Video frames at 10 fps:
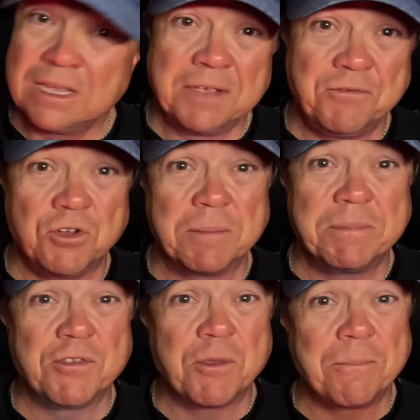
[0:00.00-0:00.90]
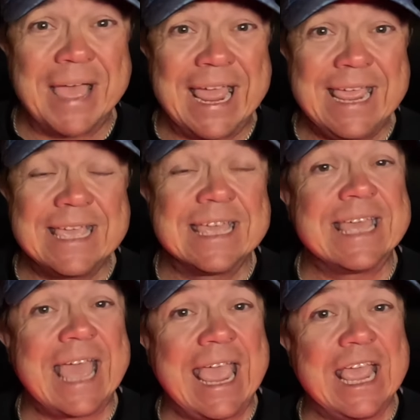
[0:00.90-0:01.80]
if you're up near the bank
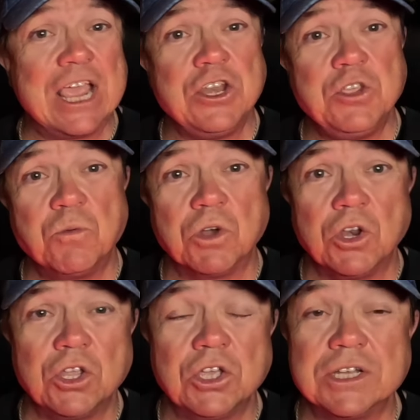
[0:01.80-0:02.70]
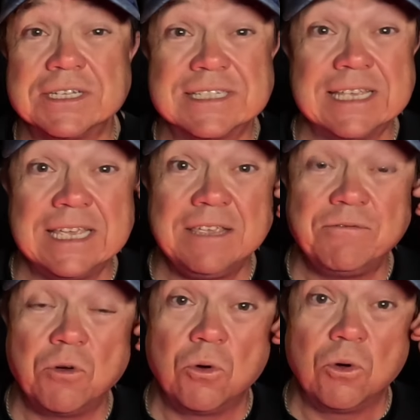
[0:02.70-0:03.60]
and you want to look to see
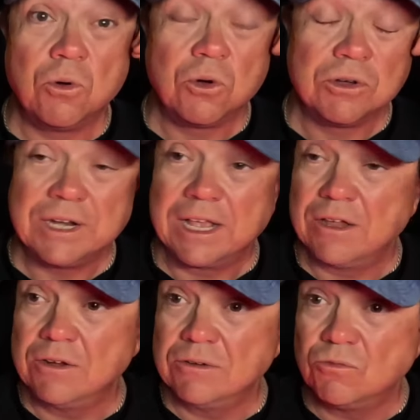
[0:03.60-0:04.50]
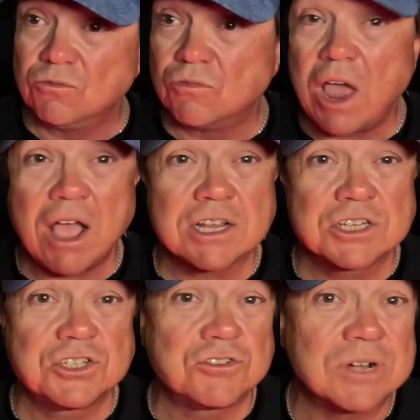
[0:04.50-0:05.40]
for, you know,
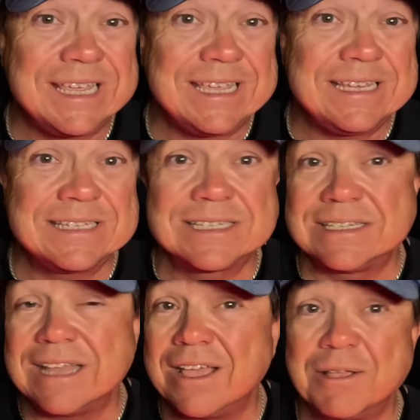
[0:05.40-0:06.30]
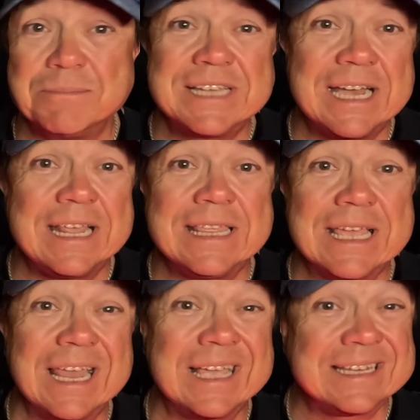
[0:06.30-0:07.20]
rocks, trees, stumps,
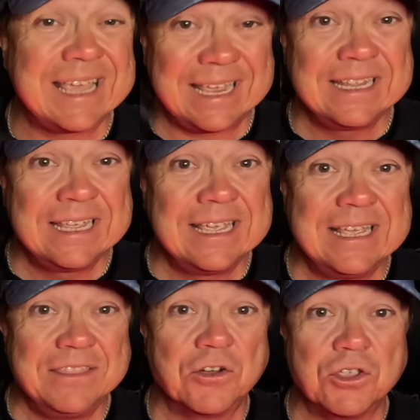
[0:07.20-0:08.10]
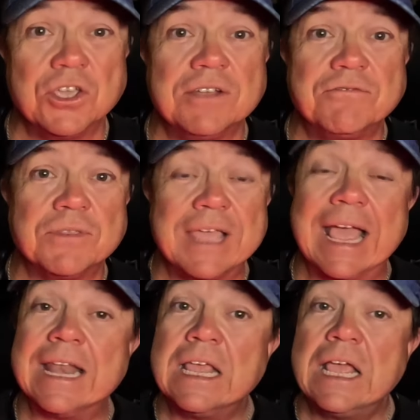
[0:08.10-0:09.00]
anything like that, they're good for that.